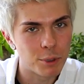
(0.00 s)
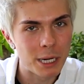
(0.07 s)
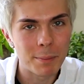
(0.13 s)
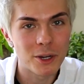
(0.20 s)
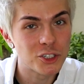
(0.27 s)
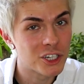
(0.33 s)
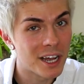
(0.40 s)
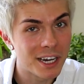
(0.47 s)
pretty
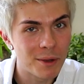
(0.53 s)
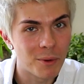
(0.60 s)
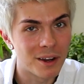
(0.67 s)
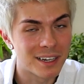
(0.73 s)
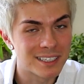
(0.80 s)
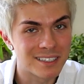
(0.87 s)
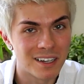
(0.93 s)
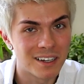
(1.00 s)
much
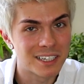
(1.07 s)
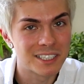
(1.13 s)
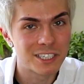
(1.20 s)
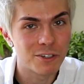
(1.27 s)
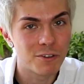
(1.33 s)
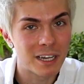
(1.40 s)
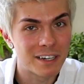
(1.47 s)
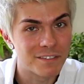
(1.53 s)
anyone as long as
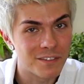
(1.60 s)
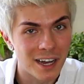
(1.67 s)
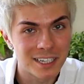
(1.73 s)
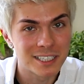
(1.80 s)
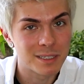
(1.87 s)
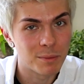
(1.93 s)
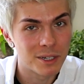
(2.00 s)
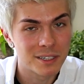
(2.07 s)
you can
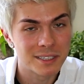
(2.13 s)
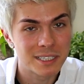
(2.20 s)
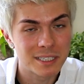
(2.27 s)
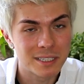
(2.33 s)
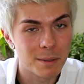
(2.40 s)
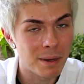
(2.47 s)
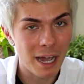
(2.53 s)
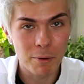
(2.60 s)
find someone
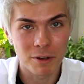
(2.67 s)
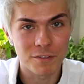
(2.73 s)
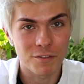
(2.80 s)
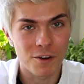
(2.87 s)
to buy one